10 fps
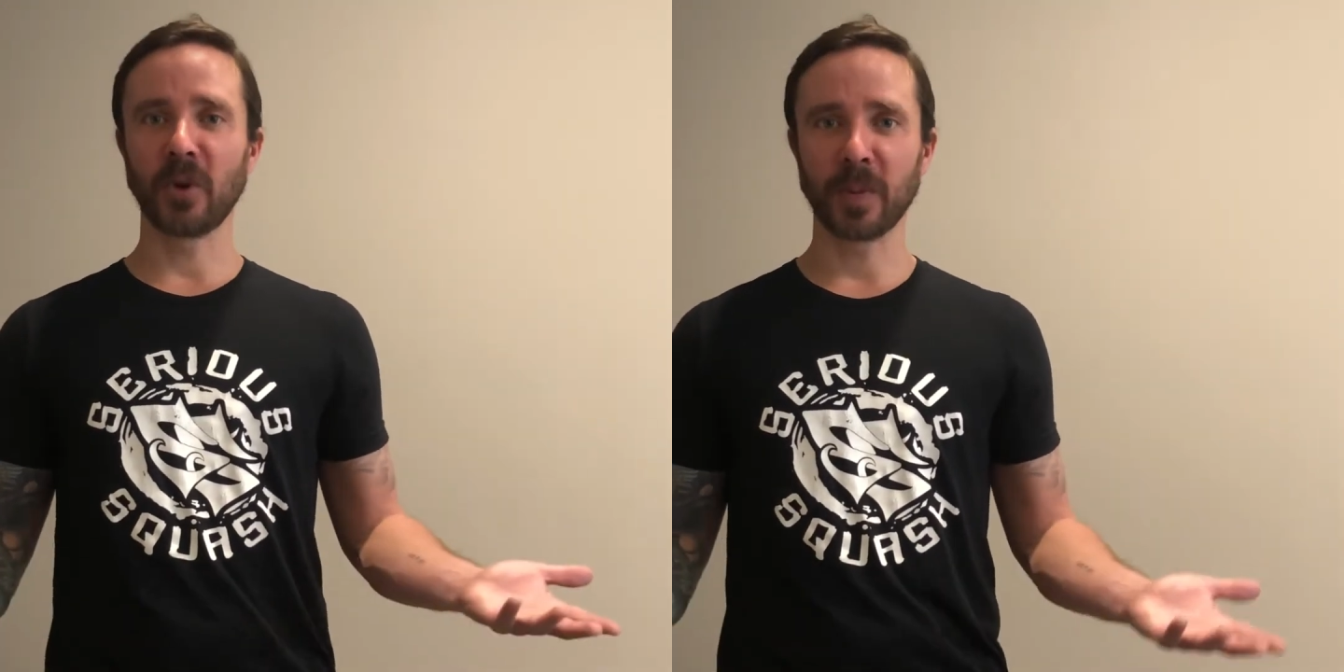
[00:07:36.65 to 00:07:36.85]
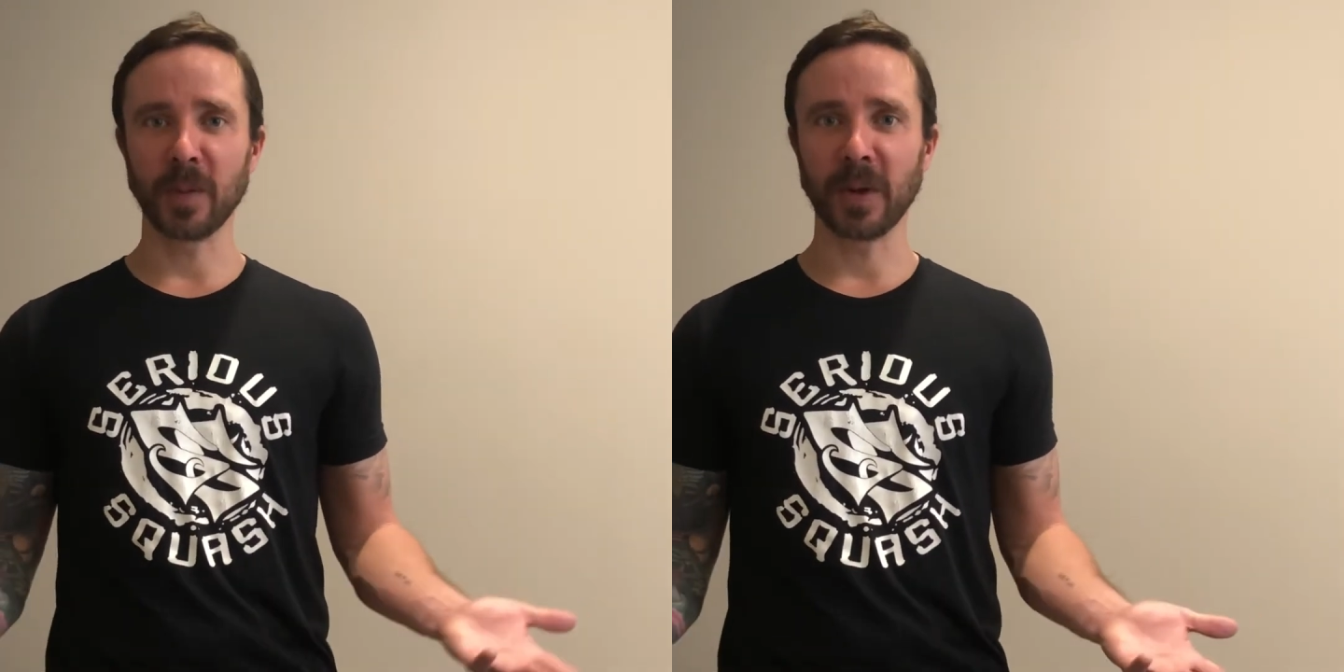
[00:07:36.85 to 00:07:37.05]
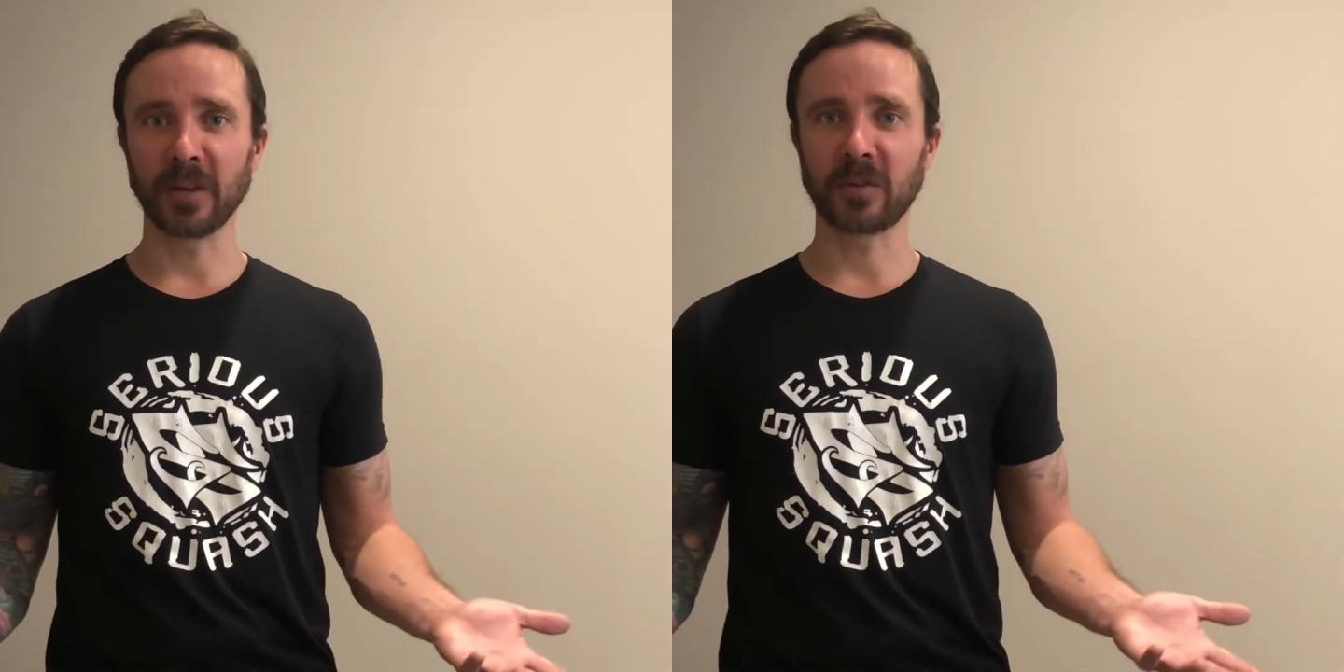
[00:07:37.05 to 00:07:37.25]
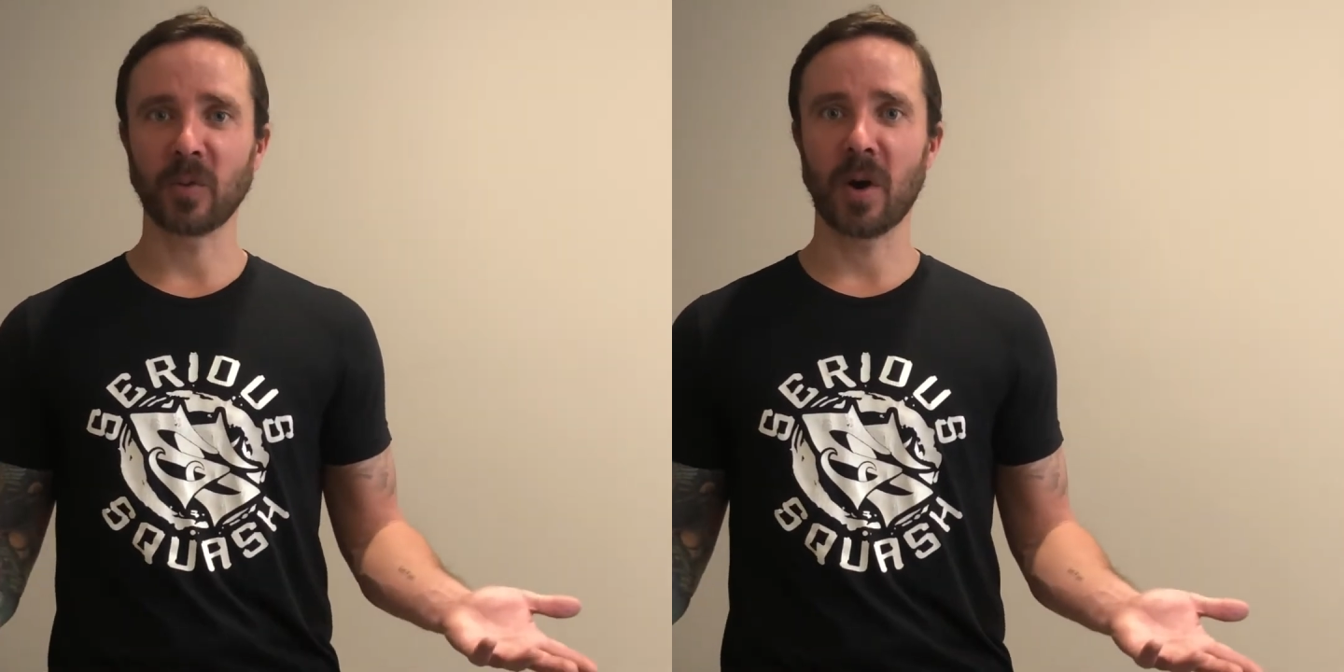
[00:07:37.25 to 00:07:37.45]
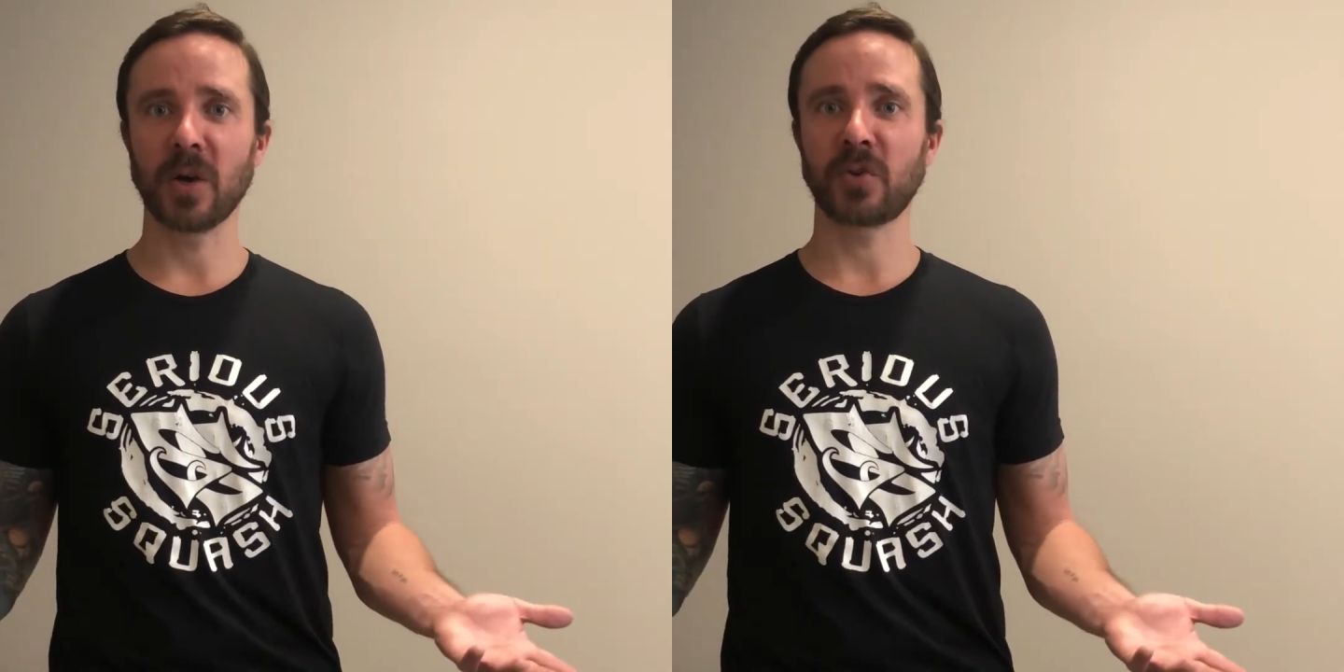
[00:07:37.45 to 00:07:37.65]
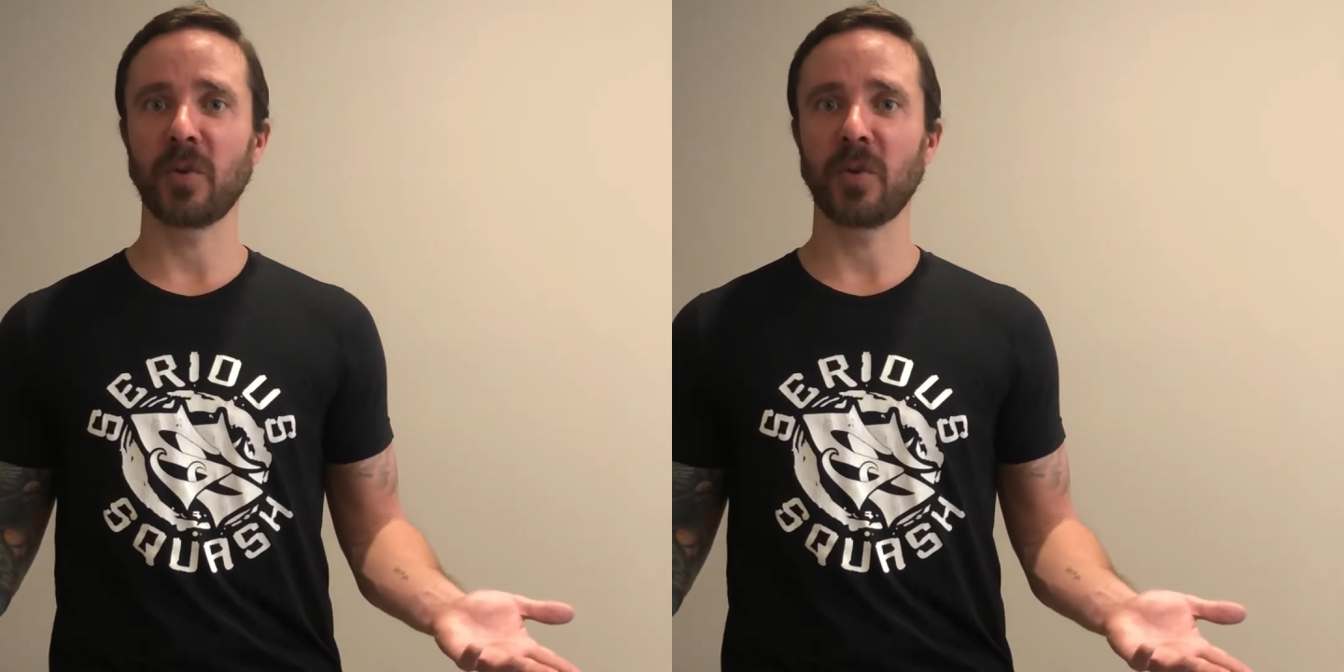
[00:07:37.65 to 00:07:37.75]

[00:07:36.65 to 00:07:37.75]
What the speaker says: nobody playing squash.